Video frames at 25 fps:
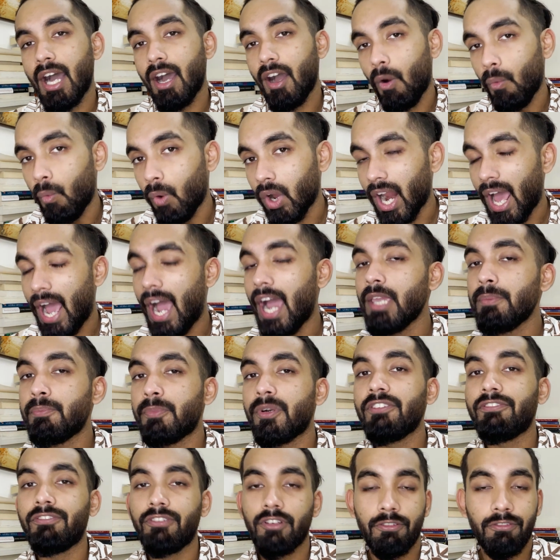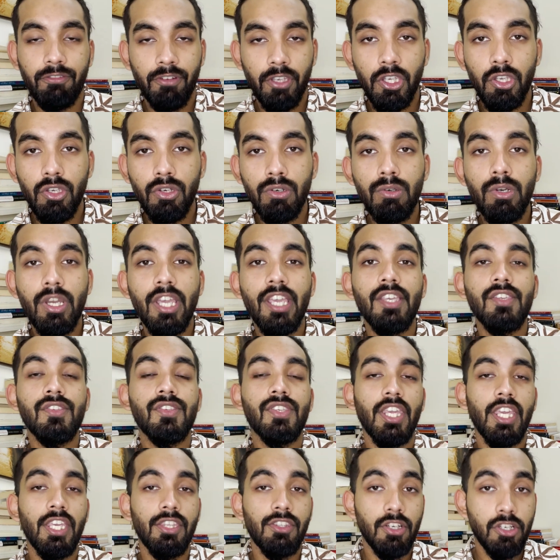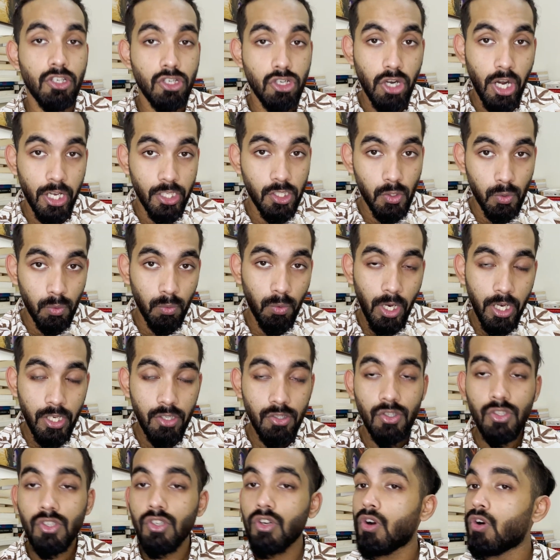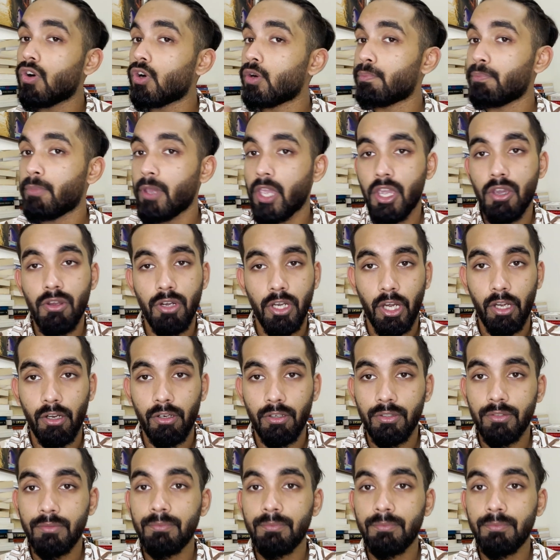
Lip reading: what I prefer for you is either TransferWise or Payoneer.